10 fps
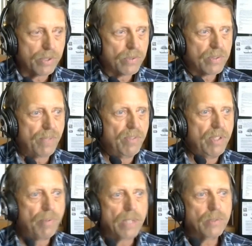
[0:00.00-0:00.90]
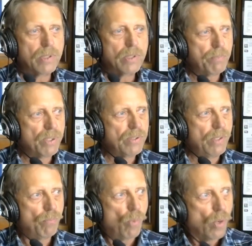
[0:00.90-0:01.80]
75%
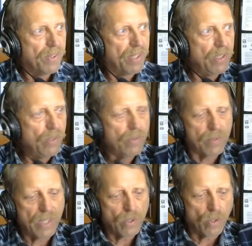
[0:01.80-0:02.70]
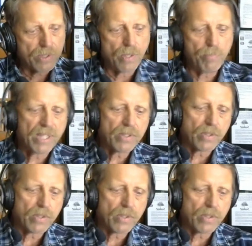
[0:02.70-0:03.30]
more than they cost in Mexico,